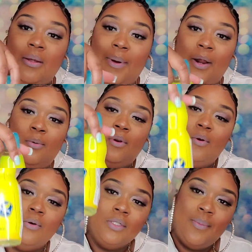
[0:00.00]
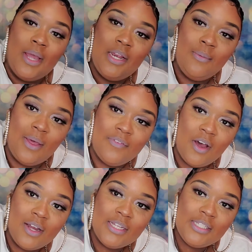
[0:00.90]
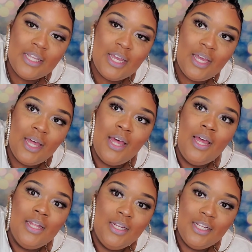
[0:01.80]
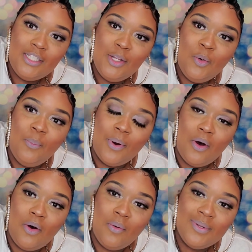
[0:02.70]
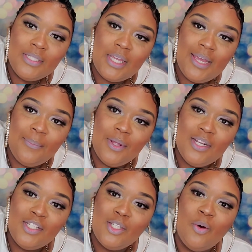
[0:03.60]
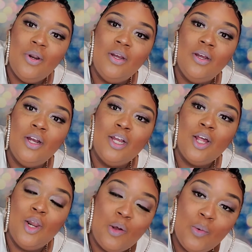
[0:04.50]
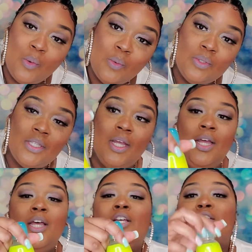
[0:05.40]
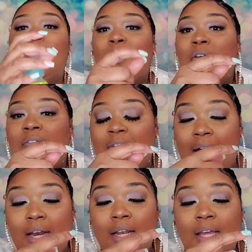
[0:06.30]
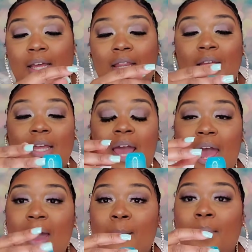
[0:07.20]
the bottle closed. But anyway, if y'all can see, this little ball was keeping the soda closed. So when you finally get the cap